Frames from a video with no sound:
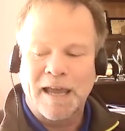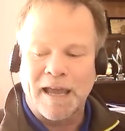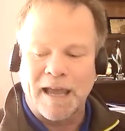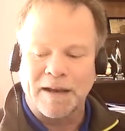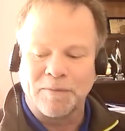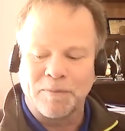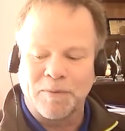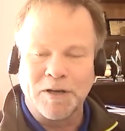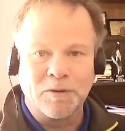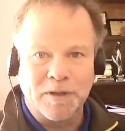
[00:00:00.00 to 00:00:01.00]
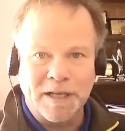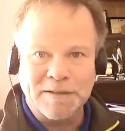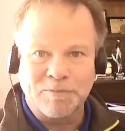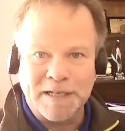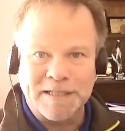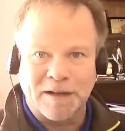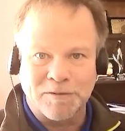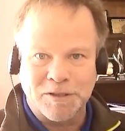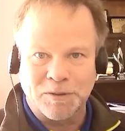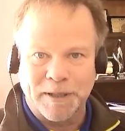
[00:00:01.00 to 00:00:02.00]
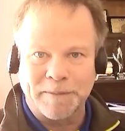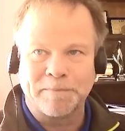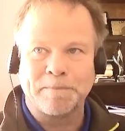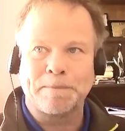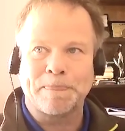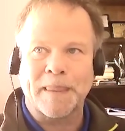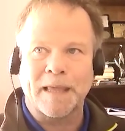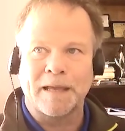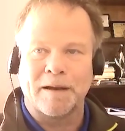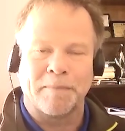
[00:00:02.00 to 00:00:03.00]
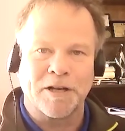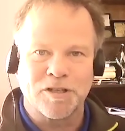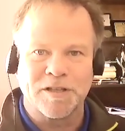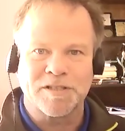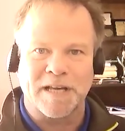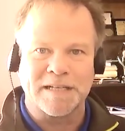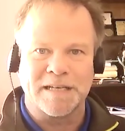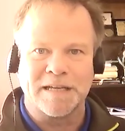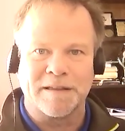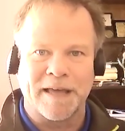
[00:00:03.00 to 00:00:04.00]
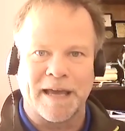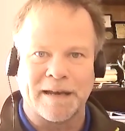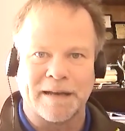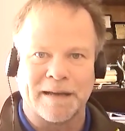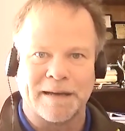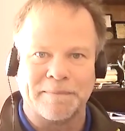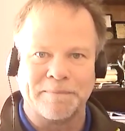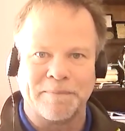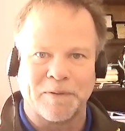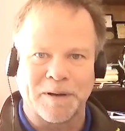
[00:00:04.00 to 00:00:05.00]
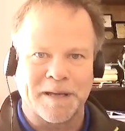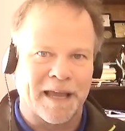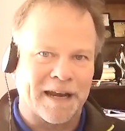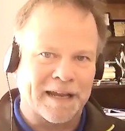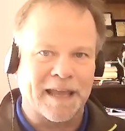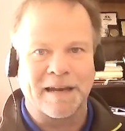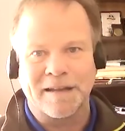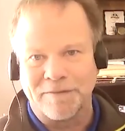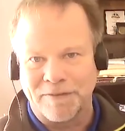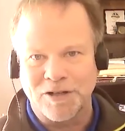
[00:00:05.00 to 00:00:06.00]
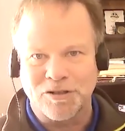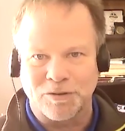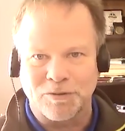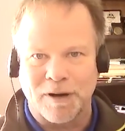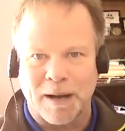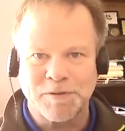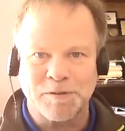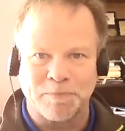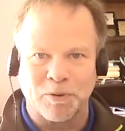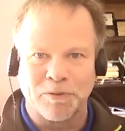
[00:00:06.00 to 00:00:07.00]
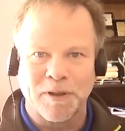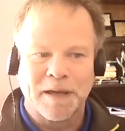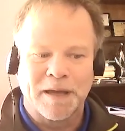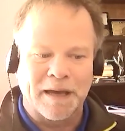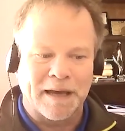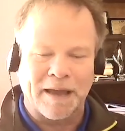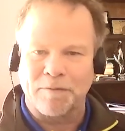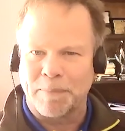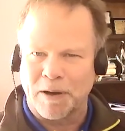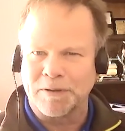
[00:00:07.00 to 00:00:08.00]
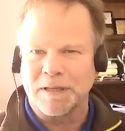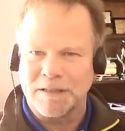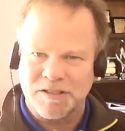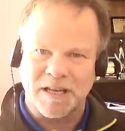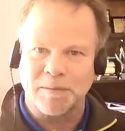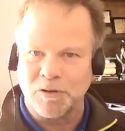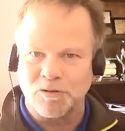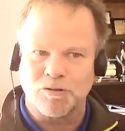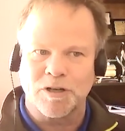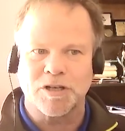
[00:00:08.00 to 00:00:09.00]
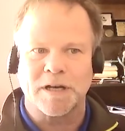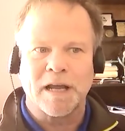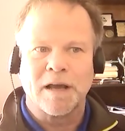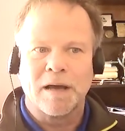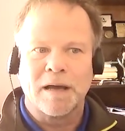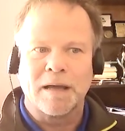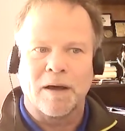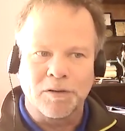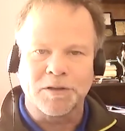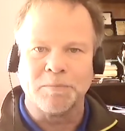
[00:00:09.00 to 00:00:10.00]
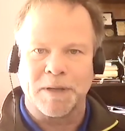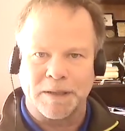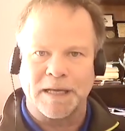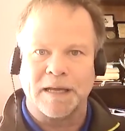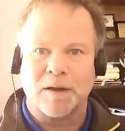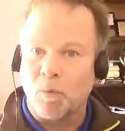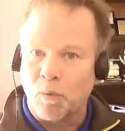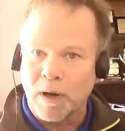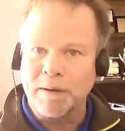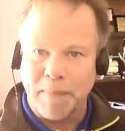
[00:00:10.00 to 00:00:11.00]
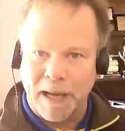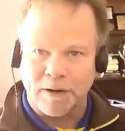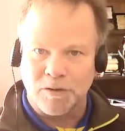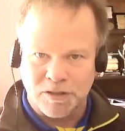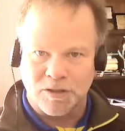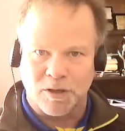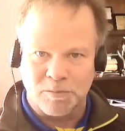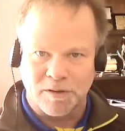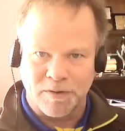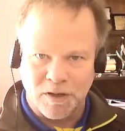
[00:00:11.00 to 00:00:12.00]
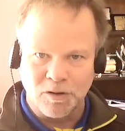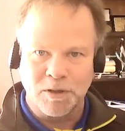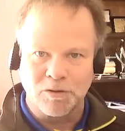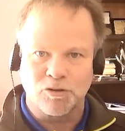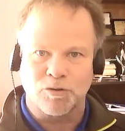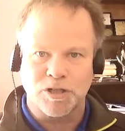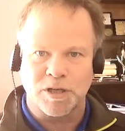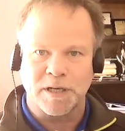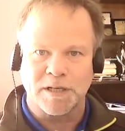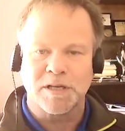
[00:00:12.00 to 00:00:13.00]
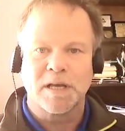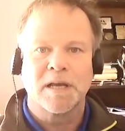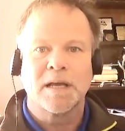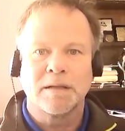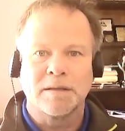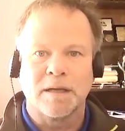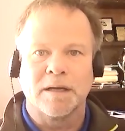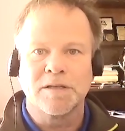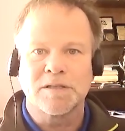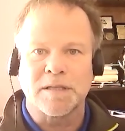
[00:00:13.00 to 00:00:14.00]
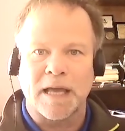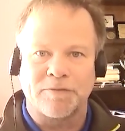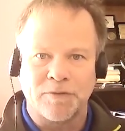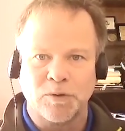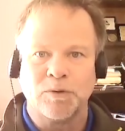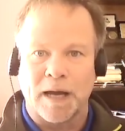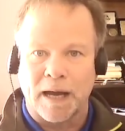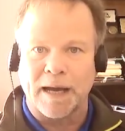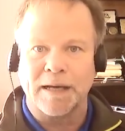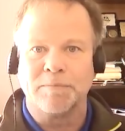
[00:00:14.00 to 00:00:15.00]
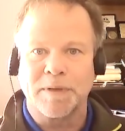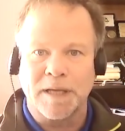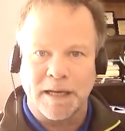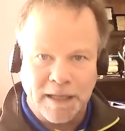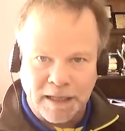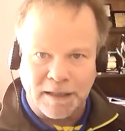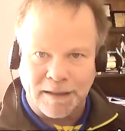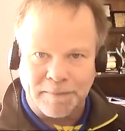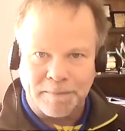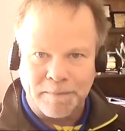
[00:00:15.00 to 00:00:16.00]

And when you get right down to it, and I mentioned this idea that um, organic and conventional crops both uh, have about the same nutrition. Ultimately, what matters in terms of human nutrition is does that food item get eaten?